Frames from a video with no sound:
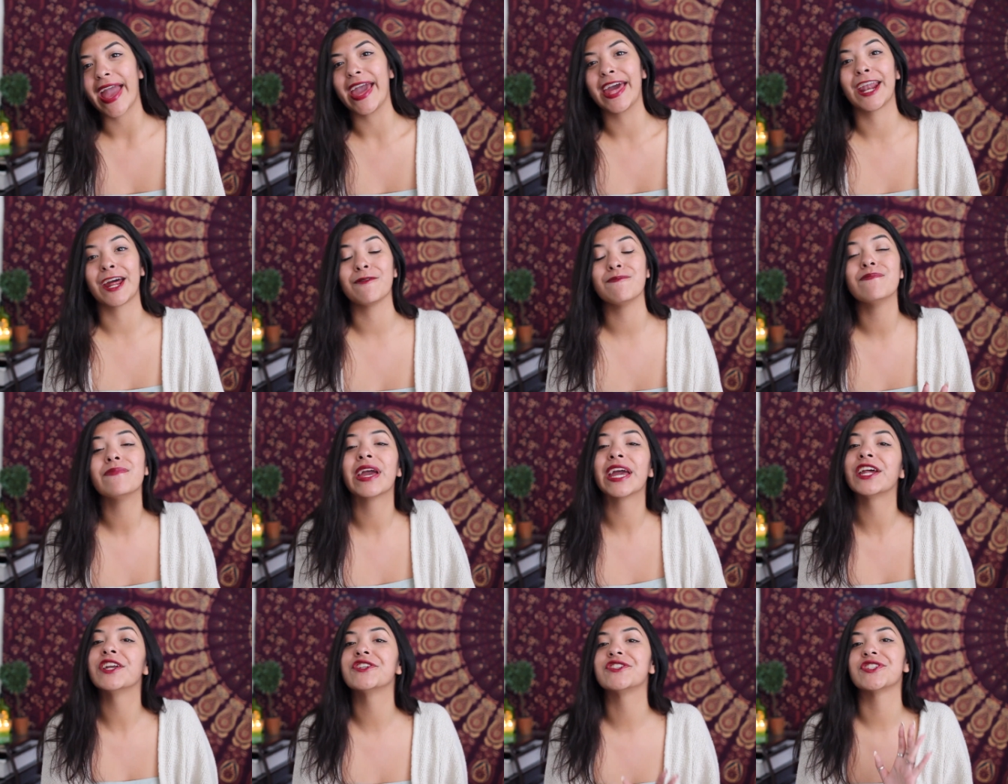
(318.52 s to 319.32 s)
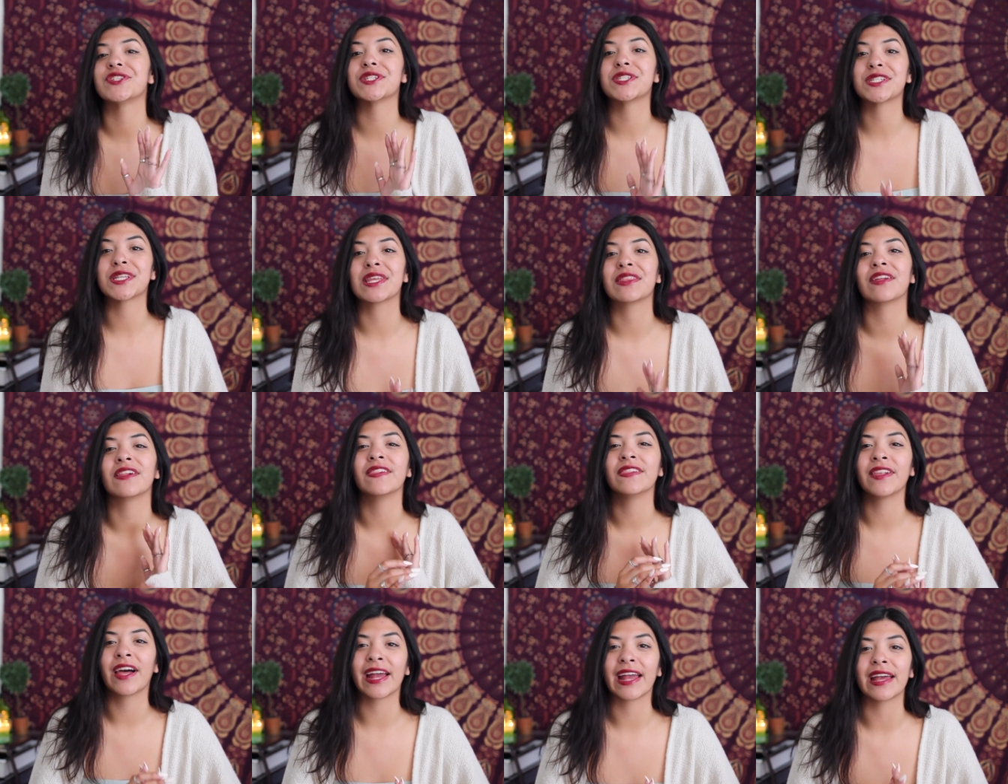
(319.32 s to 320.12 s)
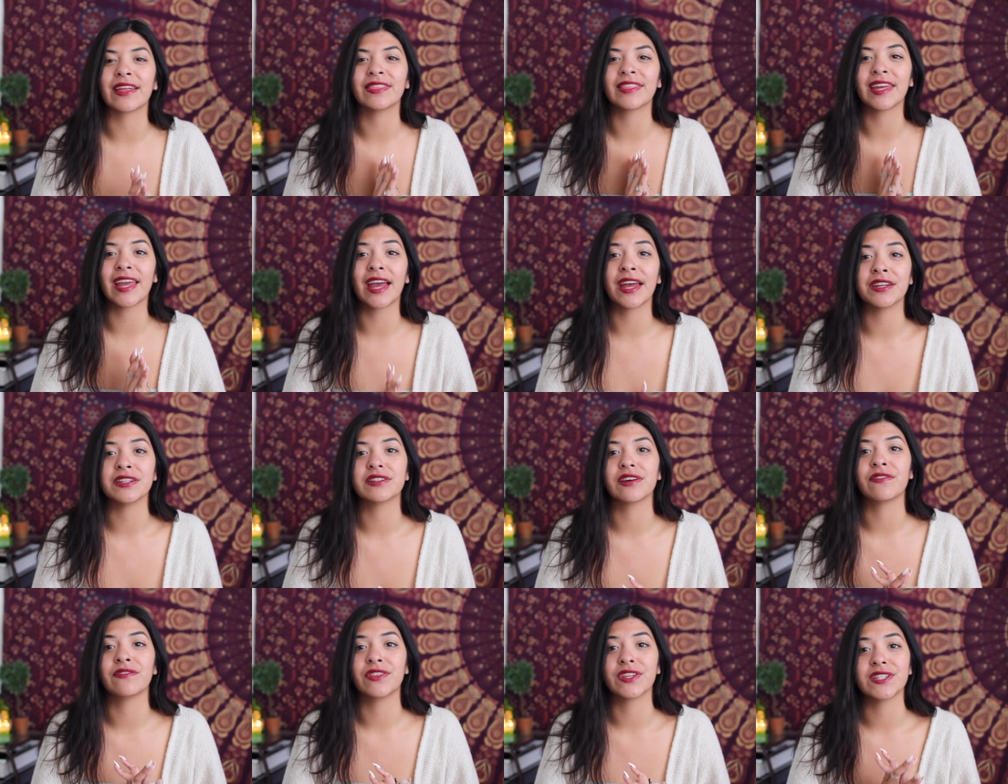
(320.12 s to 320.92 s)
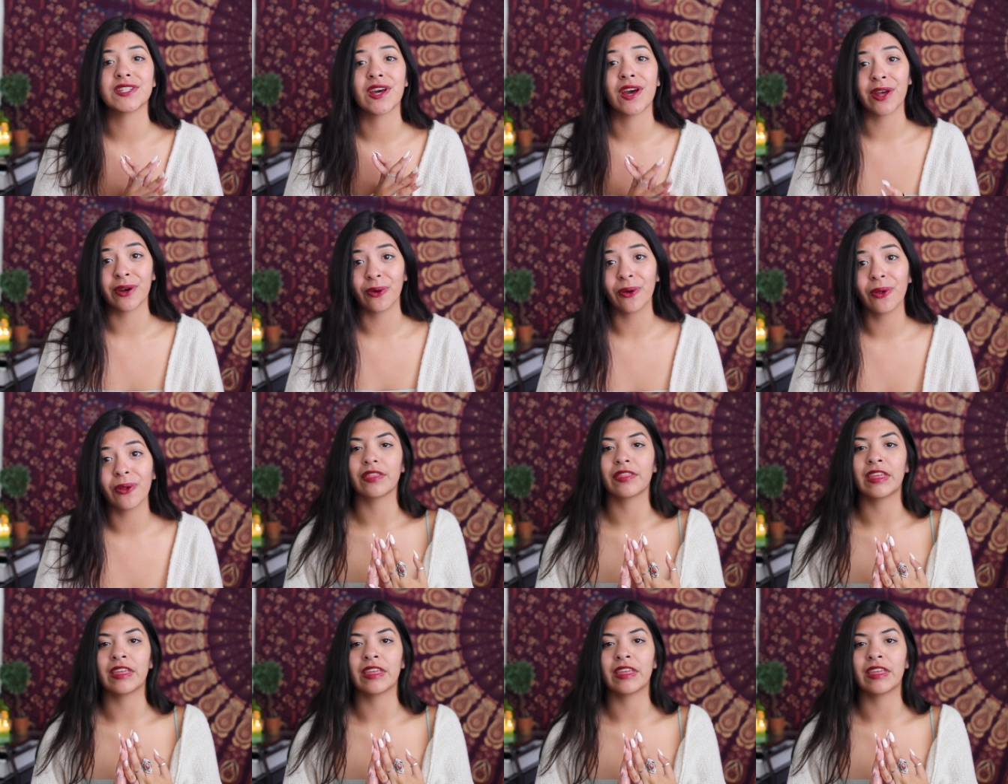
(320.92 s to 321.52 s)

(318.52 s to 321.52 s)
and I managed to see the light at the end of the tunnel.